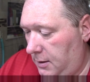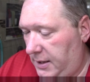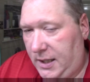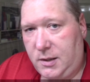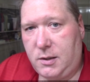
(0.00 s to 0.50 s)

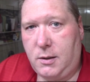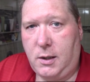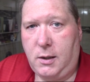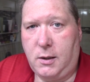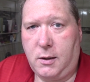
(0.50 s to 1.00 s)
that's
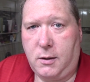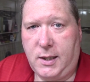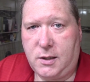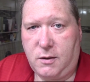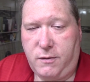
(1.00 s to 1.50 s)

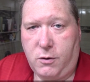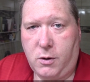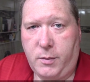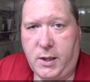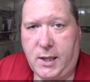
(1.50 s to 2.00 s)
the
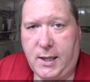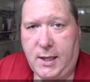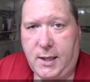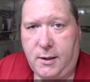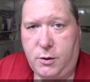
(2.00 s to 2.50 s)
forum that I
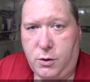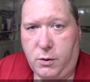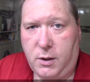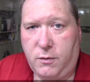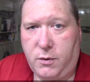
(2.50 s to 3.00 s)
had
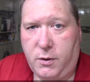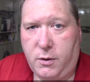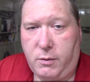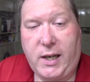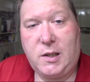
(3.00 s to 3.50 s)
joined for
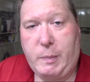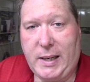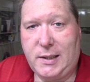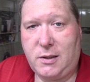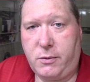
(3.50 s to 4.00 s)
the Rex
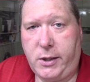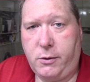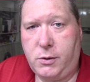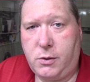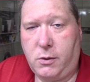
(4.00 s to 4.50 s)
pass
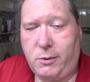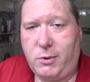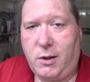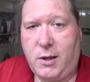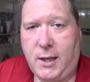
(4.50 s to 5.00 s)
around. So I
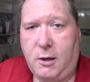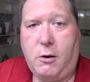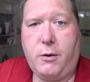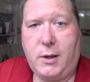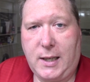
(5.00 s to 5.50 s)
want to thank
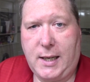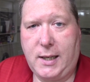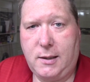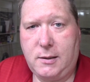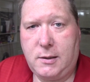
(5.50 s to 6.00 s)
all of the
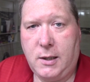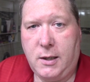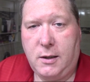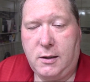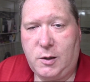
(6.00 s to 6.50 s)
guys,
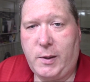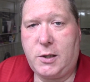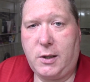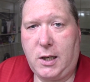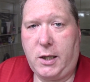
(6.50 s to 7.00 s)

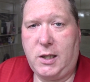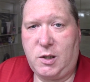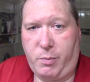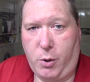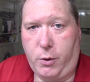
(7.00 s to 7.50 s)
especially
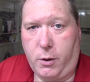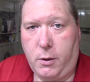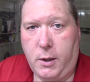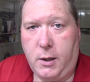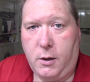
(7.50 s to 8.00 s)
Glazed
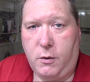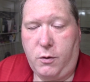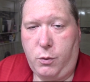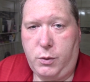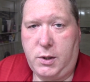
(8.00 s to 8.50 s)
Boker,
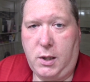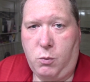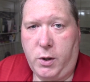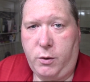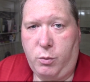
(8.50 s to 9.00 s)
who's the
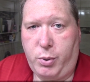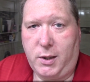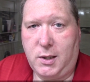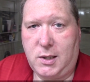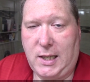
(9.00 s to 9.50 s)
one who
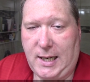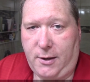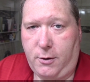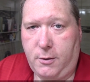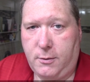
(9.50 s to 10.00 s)
put this
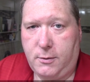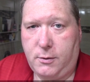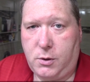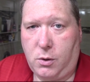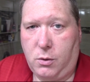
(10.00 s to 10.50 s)
together.
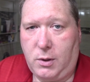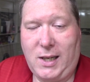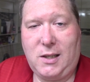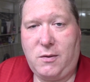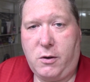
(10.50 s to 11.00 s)
So
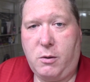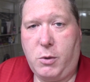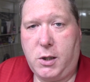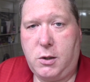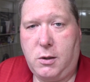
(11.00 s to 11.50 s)
thanks very
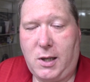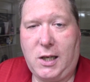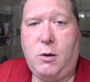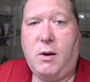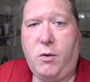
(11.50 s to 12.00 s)
much.
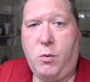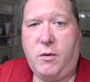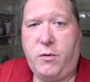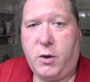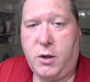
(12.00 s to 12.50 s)
Thank you
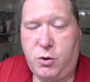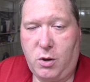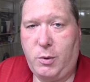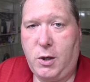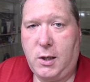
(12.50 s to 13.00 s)
everyone for
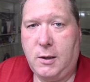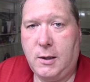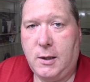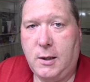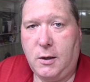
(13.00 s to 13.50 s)
contributing
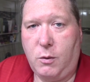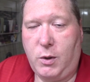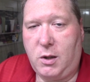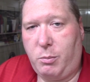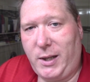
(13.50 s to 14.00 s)

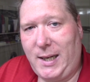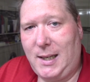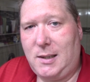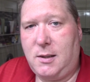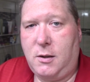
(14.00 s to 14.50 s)
with the
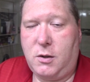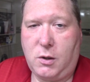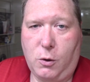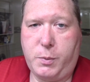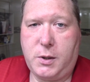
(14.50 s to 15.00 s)
blades and the
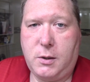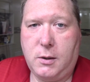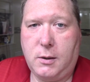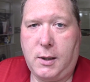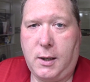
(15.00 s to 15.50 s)
soaps.
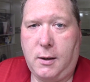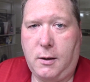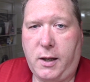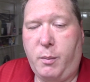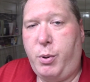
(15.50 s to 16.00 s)

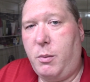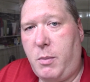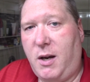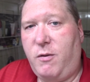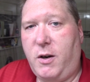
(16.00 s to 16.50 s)
And I put
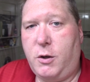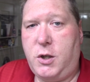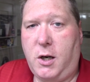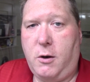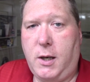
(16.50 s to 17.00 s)
my fair
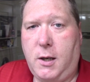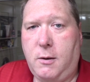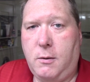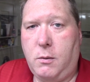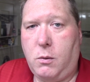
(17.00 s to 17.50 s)
share
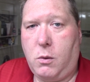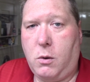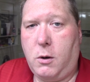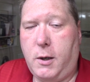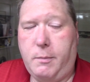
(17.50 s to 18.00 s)
in,
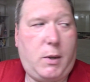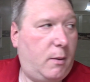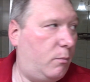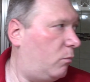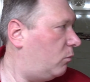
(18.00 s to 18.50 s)
or
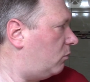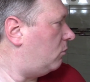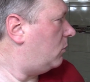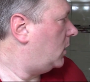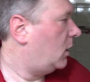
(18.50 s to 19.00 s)

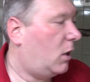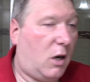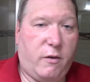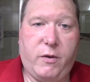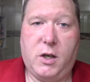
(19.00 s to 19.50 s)

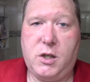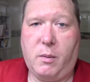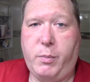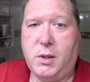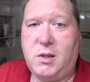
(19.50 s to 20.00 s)
I'll finish
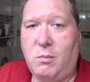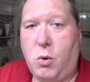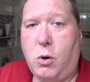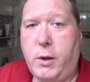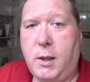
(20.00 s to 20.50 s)
up, put some
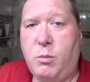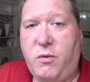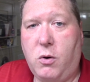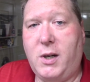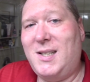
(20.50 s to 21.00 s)
more in
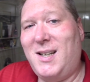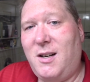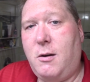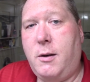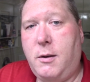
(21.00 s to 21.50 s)
before I send
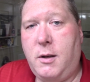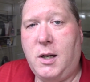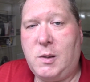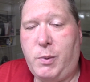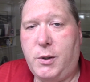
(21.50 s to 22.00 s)
it on to the
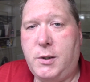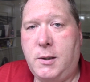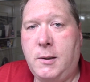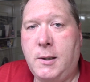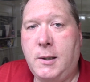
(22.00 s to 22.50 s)
next person.